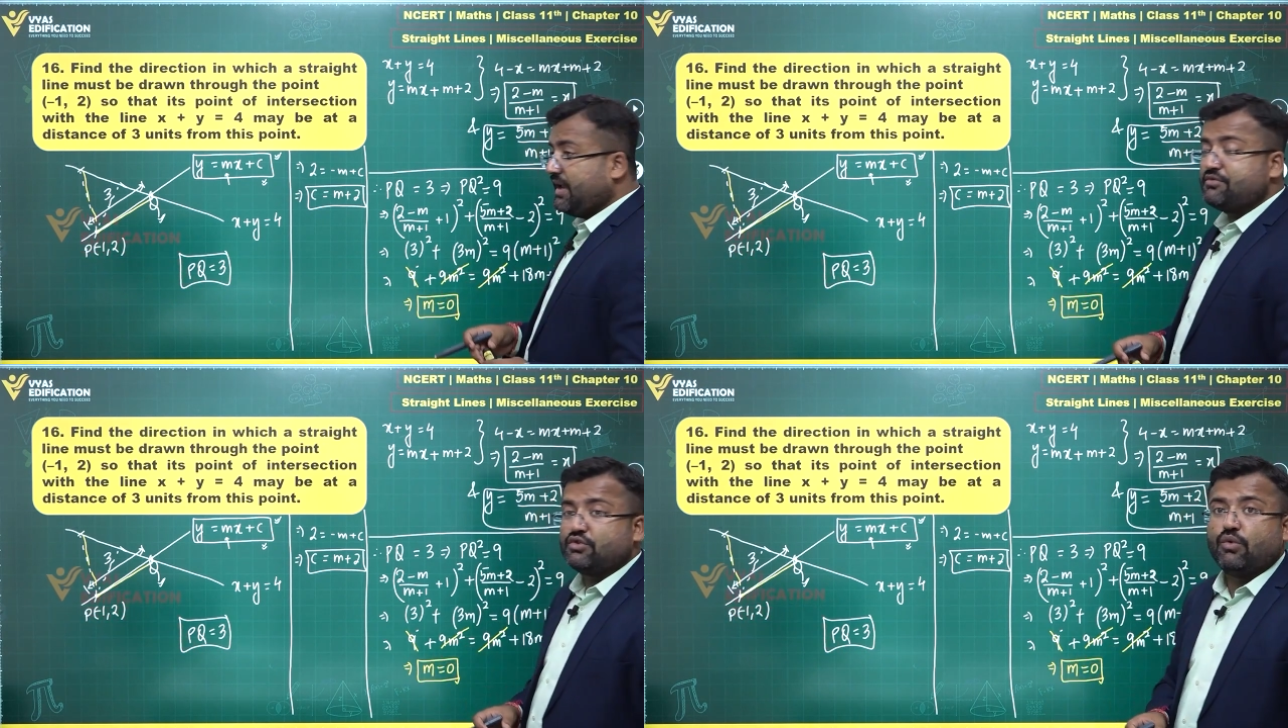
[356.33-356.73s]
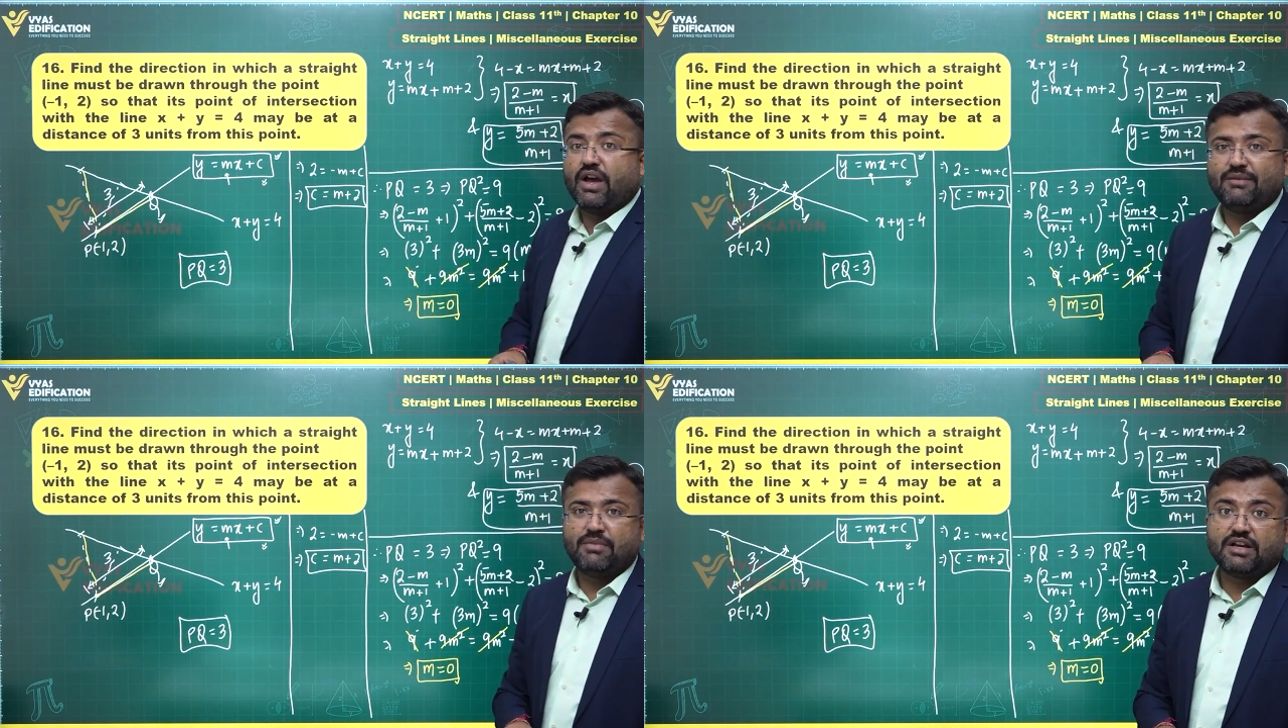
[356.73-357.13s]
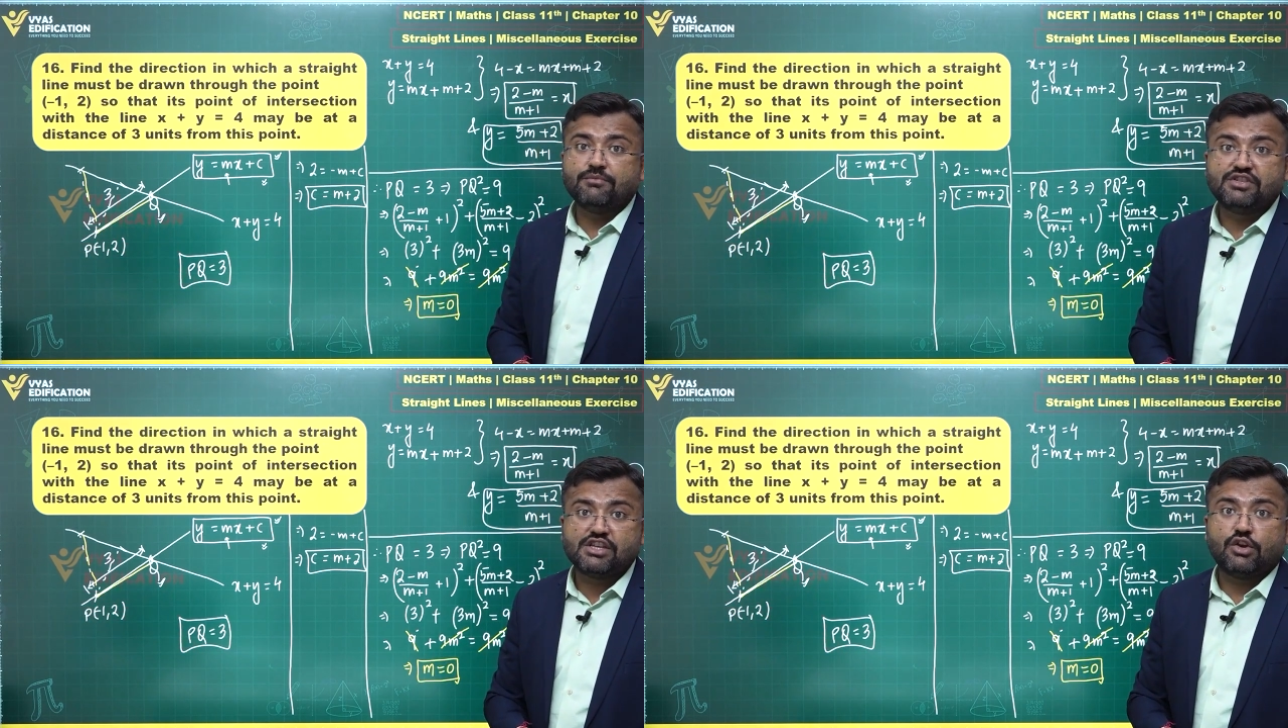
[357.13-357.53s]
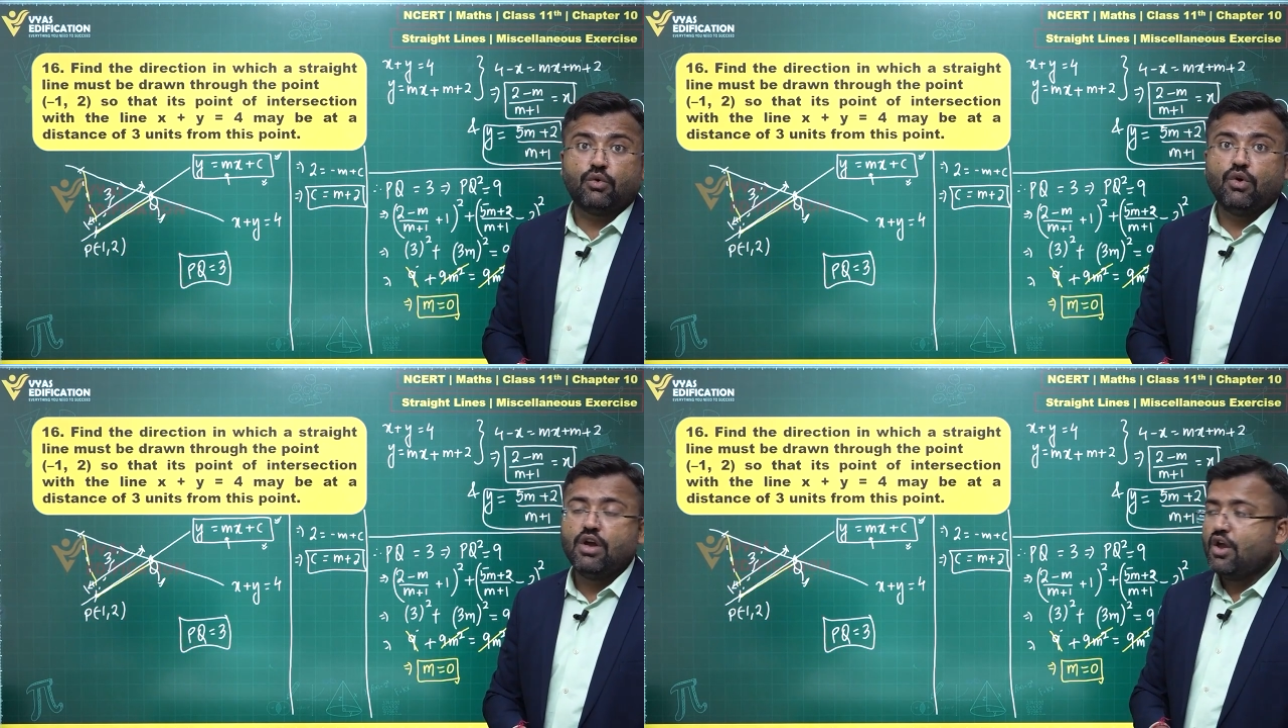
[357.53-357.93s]
m square becomes
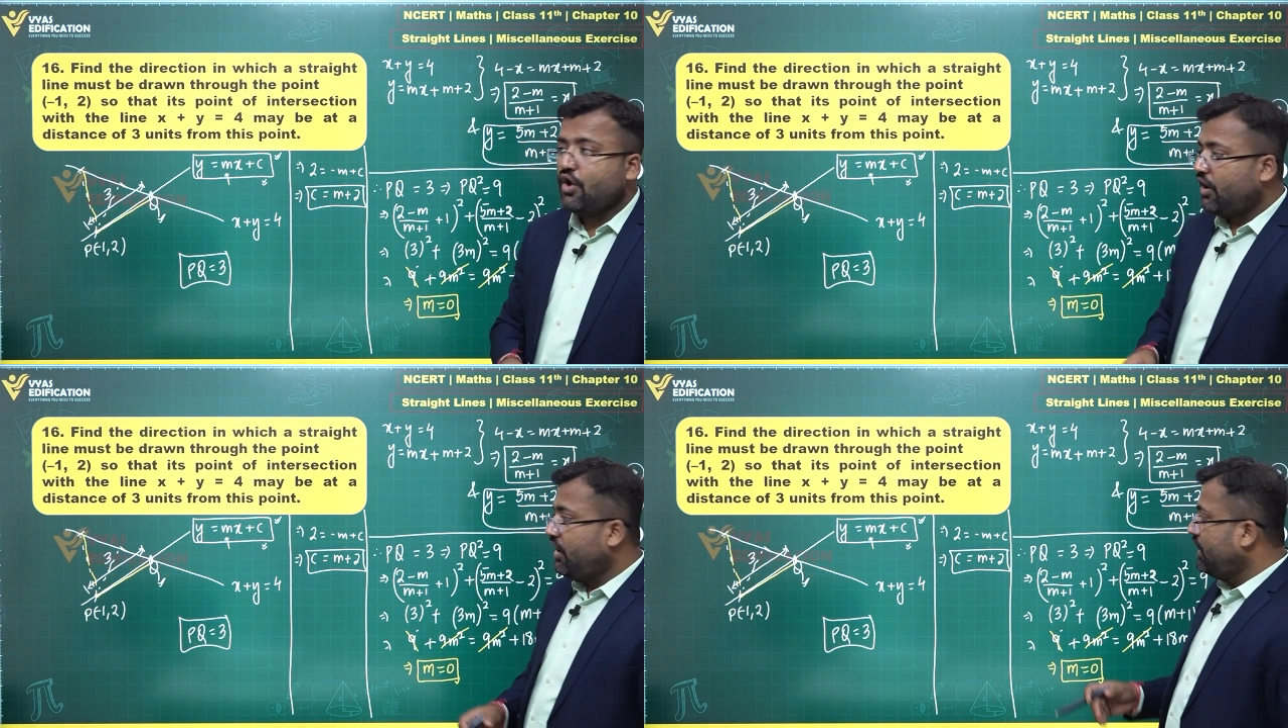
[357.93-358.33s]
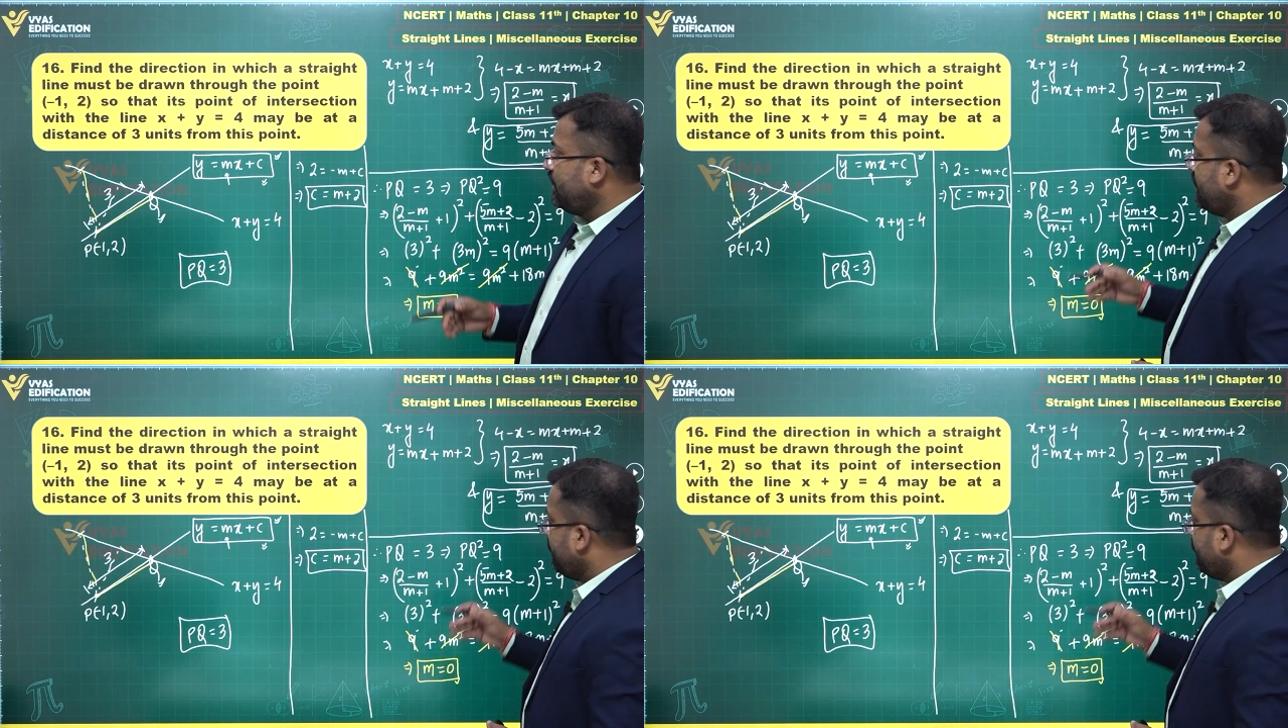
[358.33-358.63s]
0 or